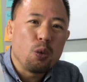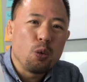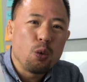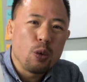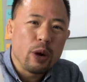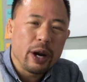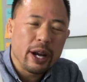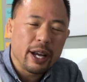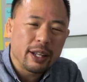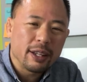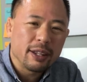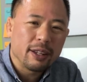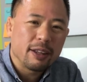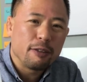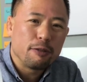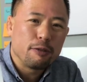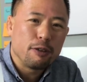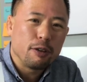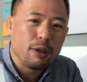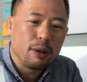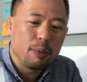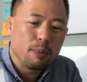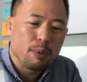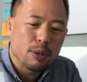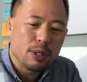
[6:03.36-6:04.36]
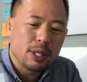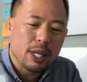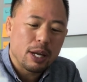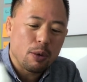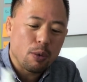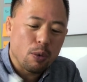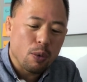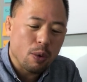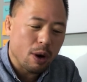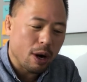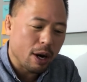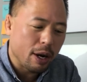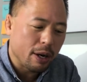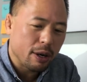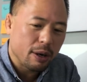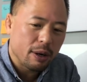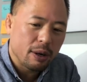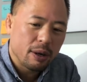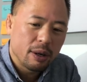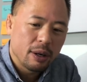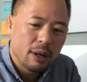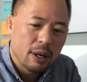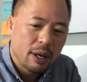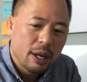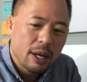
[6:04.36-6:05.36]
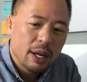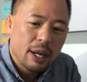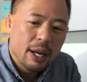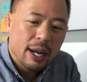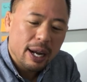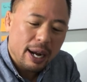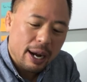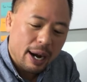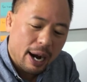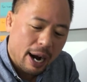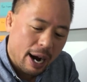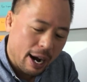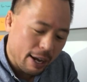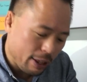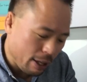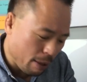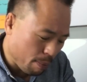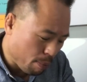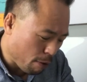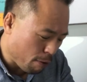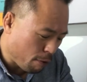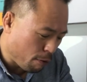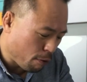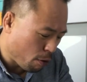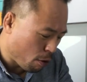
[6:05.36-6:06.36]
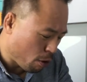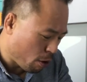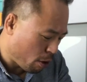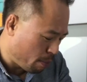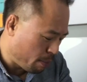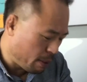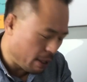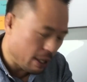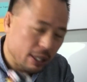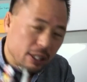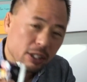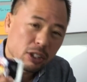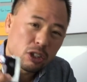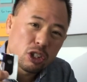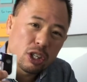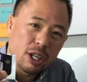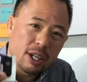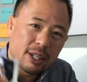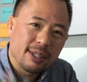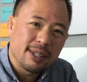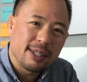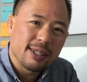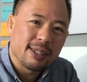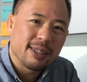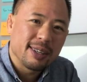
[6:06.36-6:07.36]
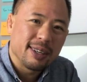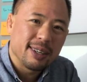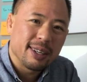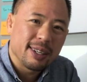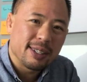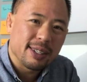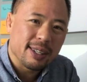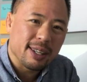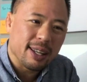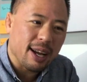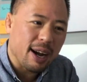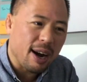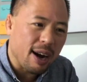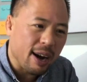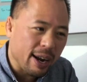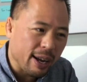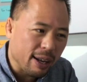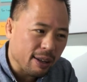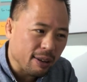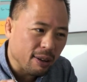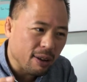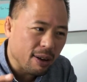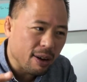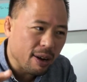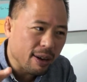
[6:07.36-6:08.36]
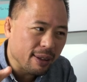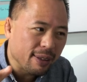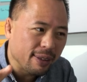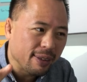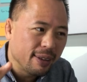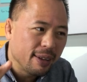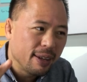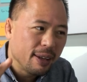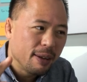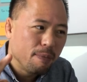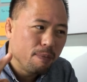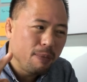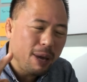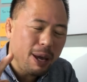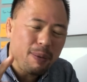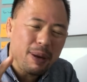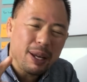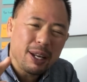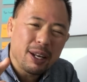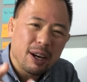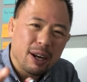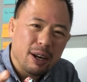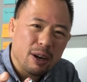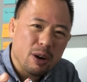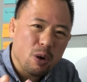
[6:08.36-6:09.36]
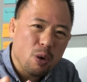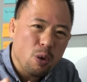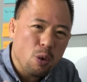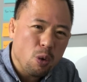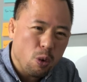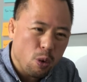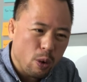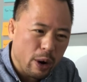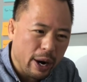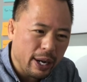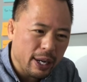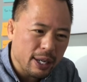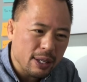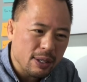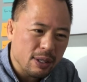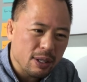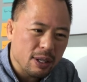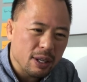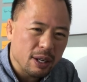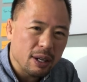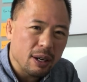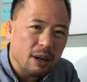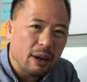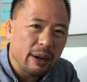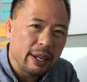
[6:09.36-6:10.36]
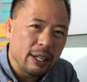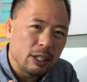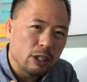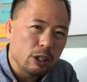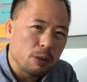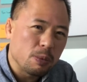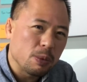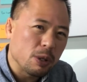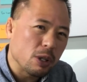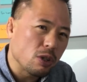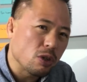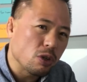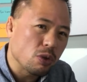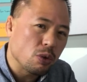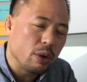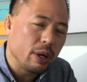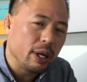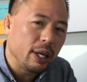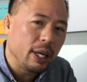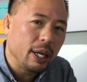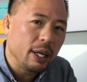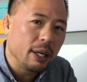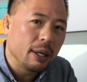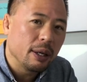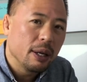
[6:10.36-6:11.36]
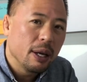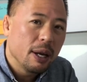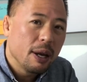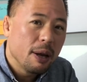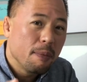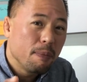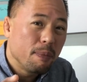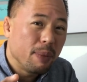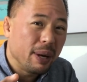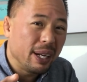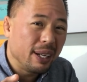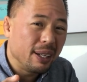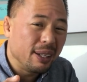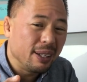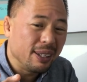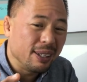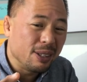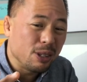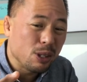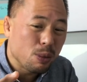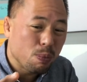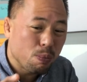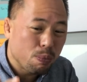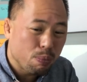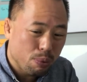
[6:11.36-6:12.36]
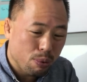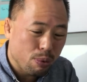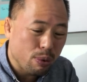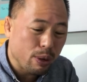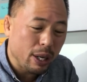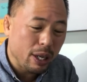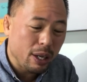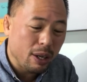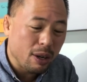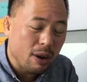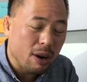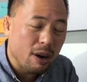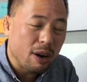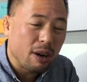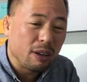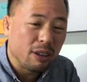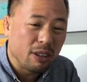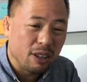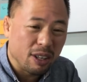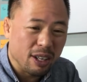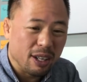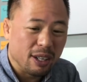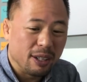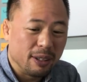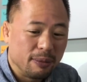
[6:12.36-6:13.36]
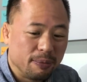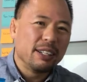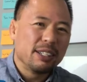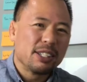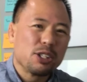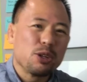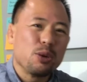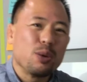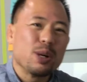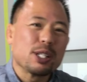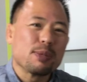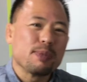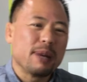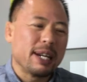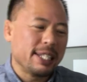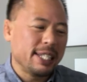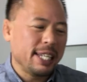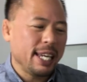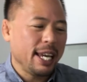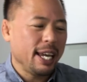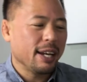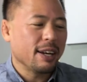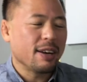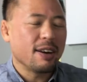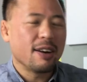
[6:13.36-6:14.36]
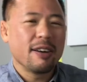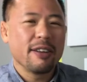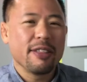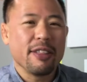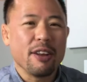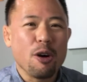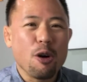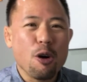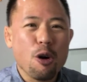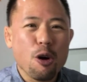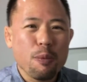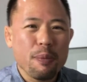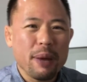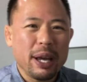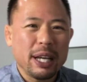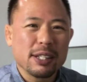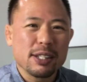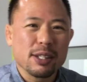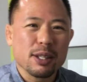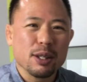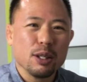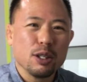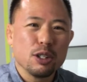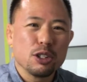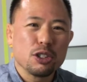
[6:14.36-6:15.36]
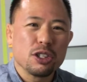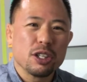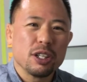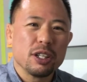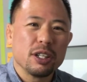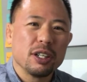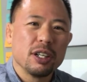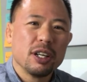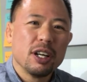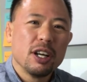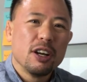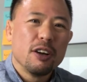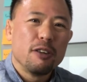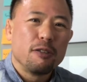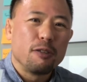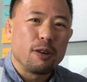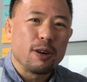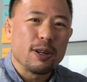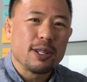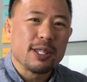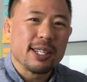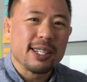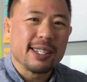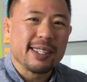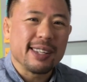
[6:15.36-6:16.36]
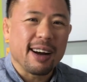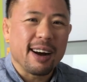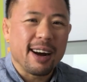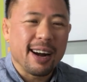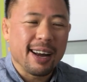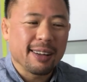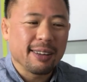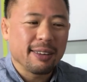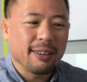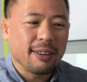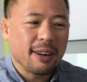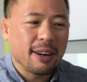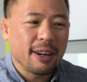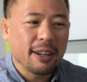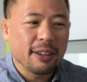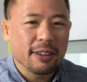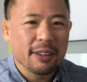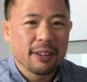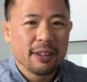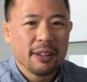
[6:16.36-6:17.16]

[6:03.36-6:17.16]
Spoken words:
with 50% water, I think performed just as good as the iCloth. Maybe not quite as good in terms of streaking, but it was pretty darn good. So what's my take on the homemade solution versus iCloth?